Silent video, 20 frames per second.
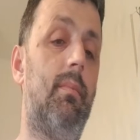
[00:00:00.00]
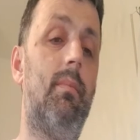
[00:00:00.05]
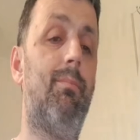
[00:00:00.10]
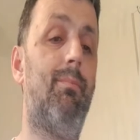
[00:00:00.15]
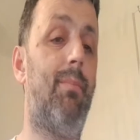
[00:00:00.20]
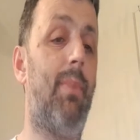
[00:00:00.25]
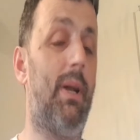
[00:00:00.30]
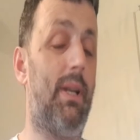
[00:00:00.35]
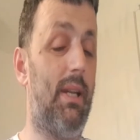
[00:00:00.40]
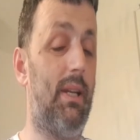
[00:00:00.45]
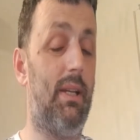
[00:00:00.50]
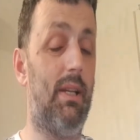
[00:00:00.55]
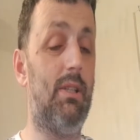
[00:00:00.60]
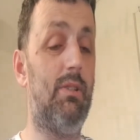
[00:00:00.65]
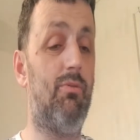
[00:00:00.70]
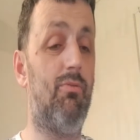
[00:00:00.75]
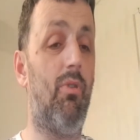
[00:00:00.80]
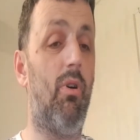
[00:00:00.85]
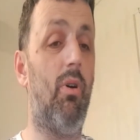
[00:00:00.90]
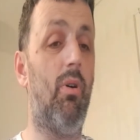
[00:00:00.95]
but it
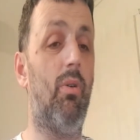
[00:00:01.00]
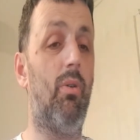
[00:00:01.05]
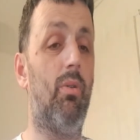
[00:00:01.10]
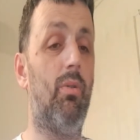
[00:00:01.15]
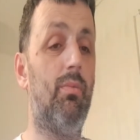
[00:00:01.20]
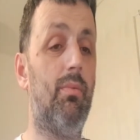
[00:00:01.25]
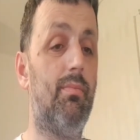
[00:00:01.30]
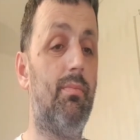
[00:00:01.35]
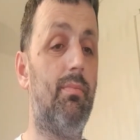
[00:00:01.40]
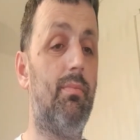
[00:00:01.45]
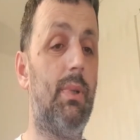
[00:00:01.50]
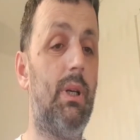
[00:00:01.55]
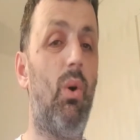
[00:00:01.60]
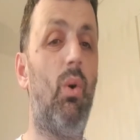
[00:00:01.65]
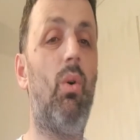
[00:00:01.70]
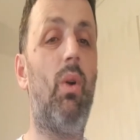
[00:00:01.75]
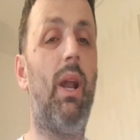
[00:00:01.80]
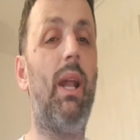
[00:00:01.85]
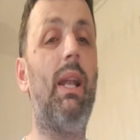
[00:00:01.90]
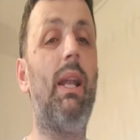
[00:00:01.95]
is wrong,
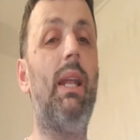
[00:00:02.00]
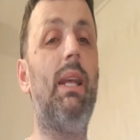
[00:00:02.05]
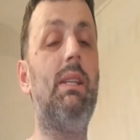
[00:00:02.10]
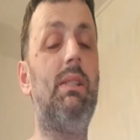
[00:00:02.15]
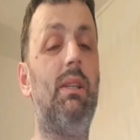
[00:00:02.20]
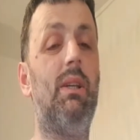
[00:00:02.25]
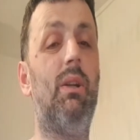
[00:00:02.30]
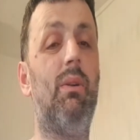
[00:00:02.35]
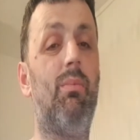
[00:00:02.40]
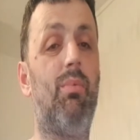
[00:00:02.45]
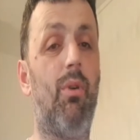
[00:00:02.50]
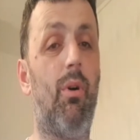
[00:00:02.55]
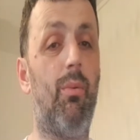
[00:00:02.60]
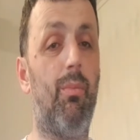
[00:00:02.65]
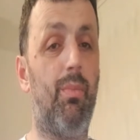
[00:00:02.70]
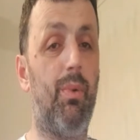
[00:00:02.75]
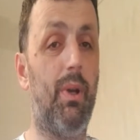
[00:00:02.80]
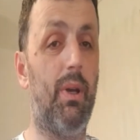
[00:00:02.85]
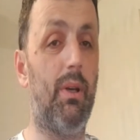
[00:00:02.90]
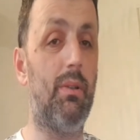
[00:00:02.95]
or at least
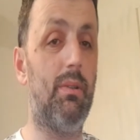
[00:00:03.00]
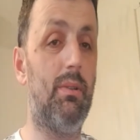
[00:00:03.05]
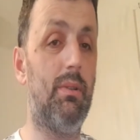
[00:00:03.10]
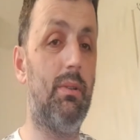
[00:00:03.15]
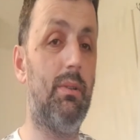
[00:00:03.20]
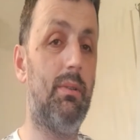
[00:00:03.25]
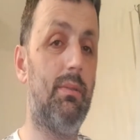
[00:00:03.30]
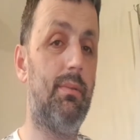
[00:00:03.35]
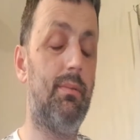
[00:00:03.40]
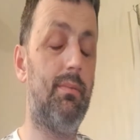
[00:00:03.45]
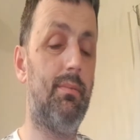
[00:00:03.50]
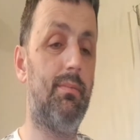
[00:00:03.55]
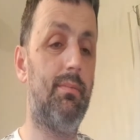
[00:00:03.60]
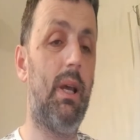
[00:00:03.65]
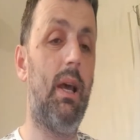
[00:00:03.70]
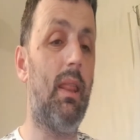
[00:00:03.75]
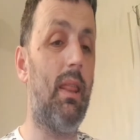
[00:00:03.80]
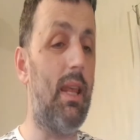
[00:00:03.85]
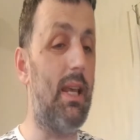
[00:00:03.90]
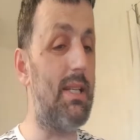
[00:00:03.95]
inappropriate.
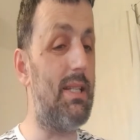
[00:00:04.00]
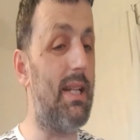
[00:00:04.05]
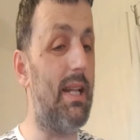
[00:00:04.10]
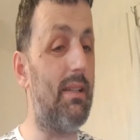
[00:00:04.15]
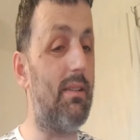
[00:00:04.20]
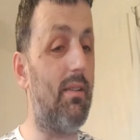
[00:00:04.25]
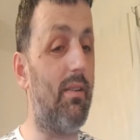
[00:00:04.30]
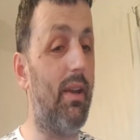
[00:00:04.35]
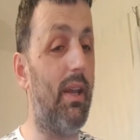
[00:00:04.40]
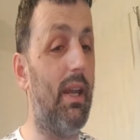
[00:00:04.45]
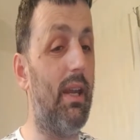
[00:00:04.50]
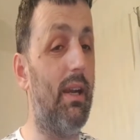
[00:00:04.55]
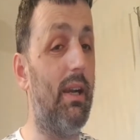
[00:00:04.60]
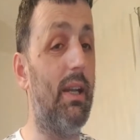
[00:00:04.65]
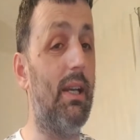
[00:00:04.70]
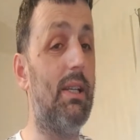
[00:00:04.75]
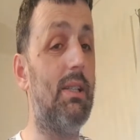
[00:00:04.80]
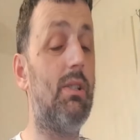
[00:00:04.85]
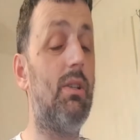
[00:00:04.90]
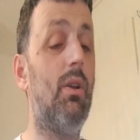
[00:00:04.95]
This letter here
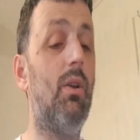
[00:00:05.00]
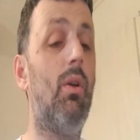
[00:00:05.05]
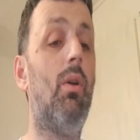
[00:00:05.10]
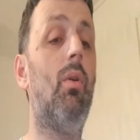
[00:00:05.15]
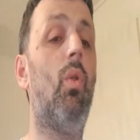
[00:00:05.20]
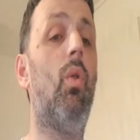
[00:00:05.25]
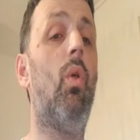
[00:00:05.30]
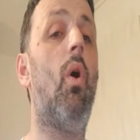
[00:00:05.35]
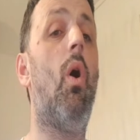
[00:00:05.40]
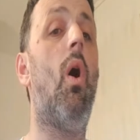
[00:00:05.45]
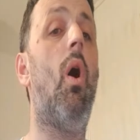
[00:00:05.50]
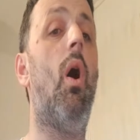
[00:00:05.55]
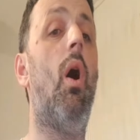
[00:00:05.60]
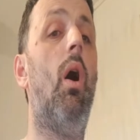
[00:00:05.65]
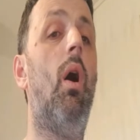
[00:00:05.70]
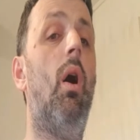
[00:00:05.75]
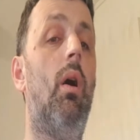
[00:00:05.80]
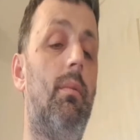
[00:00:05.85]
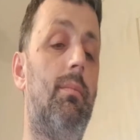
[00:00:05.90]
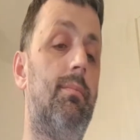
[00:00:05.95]
is va,
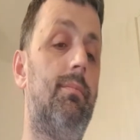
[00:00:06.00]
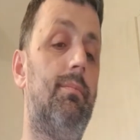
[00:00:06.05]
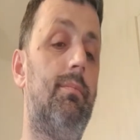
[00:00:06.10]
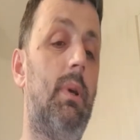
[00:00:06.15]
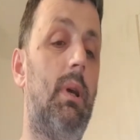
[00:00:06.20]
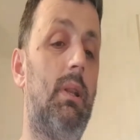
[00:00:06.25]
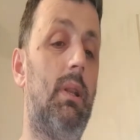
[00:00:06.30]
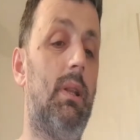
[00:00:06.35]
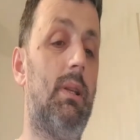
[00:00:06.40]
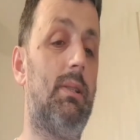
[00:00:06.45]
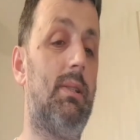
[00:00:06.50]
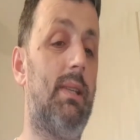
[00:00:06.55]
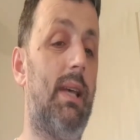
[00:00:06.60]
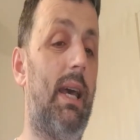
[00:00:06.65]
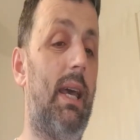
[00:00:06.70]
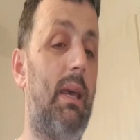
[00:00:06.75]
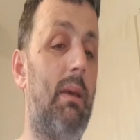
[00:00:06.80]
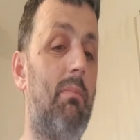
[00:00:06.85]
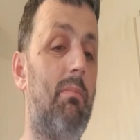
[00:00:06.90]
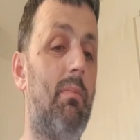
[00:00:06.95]
the
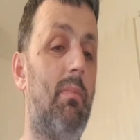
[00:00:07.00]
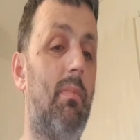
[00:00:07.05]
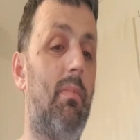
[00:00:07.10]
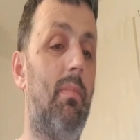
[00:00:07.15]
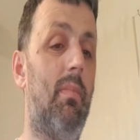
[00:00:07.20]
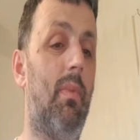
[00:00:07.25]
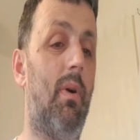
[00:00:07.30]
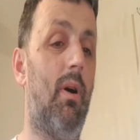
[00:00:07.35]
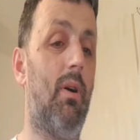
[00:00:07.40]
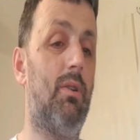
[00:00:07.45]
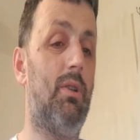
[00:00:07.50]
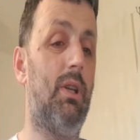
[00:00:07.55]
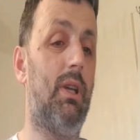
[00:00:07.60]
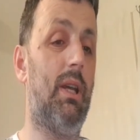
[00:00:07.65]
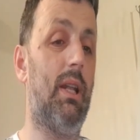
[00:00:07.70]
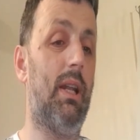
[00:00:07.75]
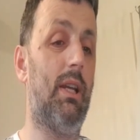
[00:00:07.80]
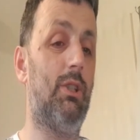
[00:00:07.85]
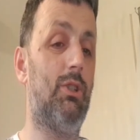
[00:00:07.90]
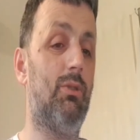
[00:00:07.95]
same
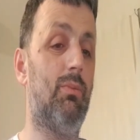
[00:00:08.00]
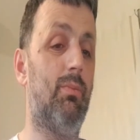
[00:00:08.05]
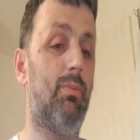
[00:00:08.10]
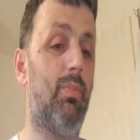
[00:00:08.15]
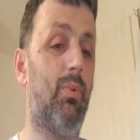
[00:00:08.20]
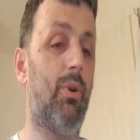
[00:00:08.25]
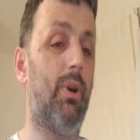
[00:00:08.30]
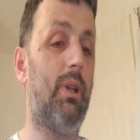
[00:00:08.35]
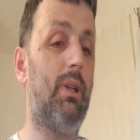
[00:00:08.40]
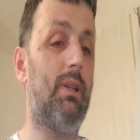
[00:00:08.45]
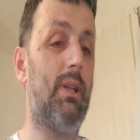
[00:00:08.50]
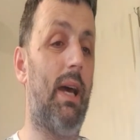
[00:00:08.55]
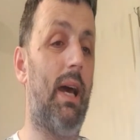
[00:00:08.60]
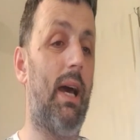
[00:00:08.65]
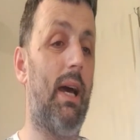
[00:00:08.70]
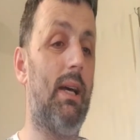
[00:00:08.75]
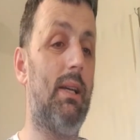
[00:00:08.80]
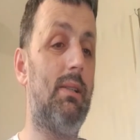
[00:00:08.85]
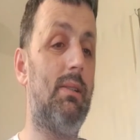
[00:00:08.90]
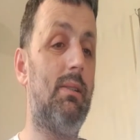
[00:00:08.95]
articulation point
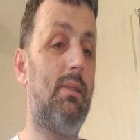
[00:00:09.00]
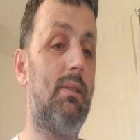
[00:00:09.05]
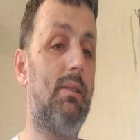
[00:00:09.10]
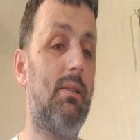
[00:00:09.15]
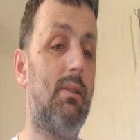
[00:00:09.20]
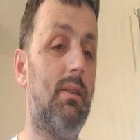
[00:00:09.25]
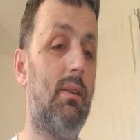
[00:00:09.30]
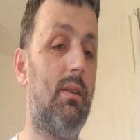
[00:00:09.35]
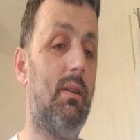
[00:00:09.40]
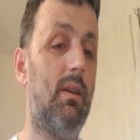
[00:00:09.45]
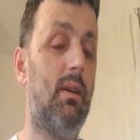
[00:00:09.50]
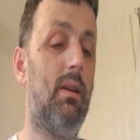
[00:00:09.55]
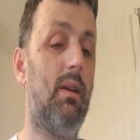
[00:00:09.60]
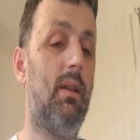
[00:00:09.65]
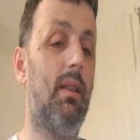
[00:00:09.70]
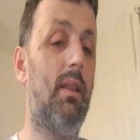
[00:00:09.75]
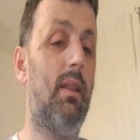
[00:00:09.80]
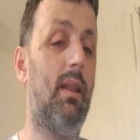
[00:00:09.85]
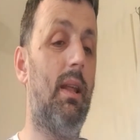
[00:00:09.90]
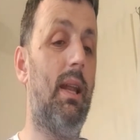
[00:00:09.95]
as
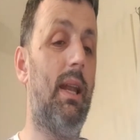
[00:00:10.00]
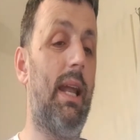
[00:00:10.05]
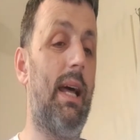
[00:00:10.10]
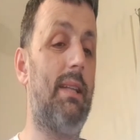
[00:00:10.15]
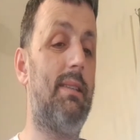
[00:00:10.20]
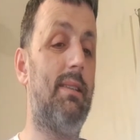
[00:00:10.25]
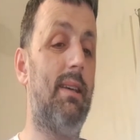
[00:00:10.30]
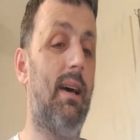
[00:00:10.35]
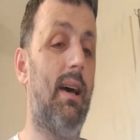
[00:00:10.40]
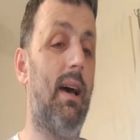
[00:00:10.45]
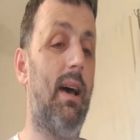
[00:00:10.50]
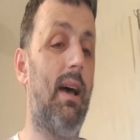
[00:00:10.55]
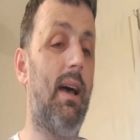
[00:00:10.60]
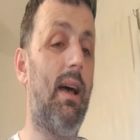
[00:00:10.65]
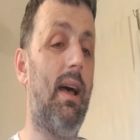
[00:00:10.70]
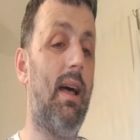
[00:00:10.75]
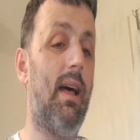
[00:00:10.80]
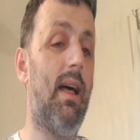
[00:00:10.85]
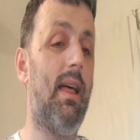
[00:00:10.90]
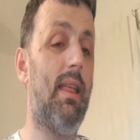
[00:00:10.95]
the letter
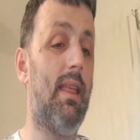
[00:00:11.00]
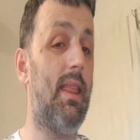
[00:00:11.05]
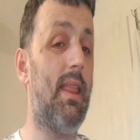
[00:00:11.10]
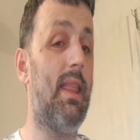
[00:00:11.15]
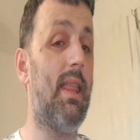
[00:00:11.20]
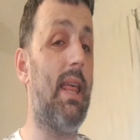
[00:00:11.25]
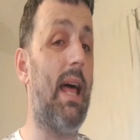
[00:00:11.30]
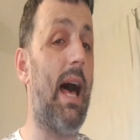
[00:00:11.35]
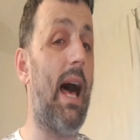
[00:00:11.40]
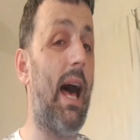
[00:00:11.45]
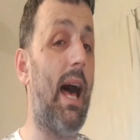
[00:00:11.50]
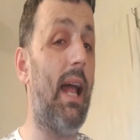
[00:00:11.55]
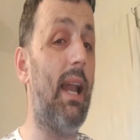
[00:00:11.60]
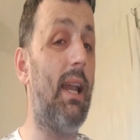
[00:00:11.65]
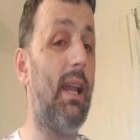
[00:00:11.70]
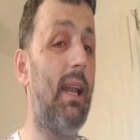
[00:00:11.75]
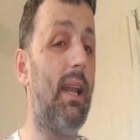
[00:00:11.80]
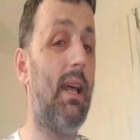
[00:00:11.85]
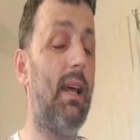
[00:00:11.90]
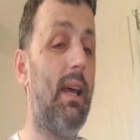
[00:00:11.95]

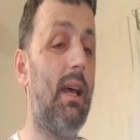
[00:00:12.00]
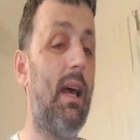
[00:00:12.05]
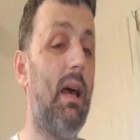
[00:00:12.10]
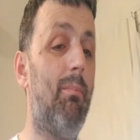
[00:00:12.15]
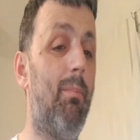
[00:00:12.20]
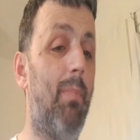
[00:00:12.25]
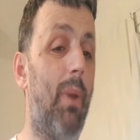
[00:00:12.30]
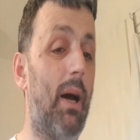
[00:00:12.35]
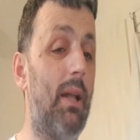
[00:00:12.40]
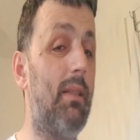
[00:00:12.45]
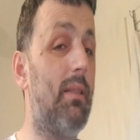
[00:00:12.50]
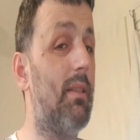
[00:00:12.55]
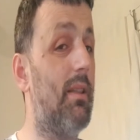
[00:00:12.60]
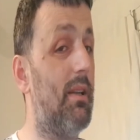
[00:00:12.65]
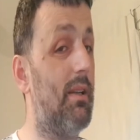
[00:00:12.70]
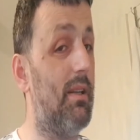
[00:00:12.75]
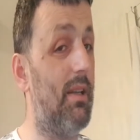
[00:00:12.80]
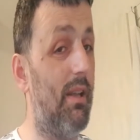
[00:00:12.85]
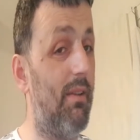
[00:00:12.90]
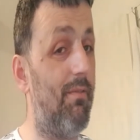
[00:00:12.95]
dal, but the
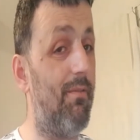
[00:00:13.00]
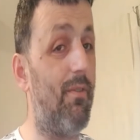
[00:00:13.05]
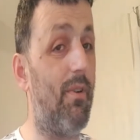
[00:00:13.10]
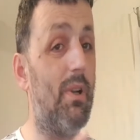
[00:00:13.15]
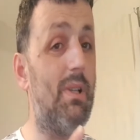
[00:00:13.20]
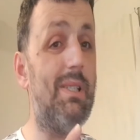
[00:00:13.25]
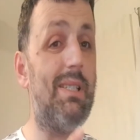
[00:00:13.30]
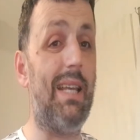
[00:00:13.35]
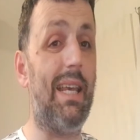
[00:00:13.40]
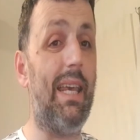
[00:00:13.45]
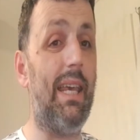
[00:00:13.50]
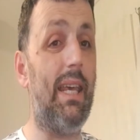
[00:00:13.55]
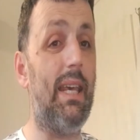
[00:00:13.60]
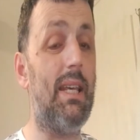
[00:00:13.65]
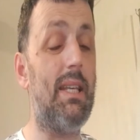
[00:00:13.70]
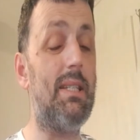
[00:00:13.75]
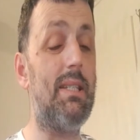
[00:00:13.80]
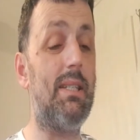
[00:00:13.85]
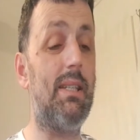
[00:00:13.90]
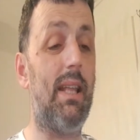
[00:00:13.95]
difference
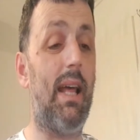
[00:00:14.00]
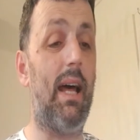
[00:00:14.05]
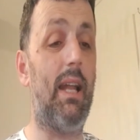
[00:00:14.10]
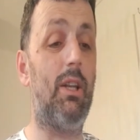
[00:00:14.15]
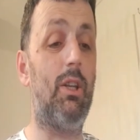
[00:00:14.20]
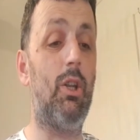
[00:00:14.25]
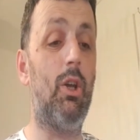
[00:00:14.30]
is that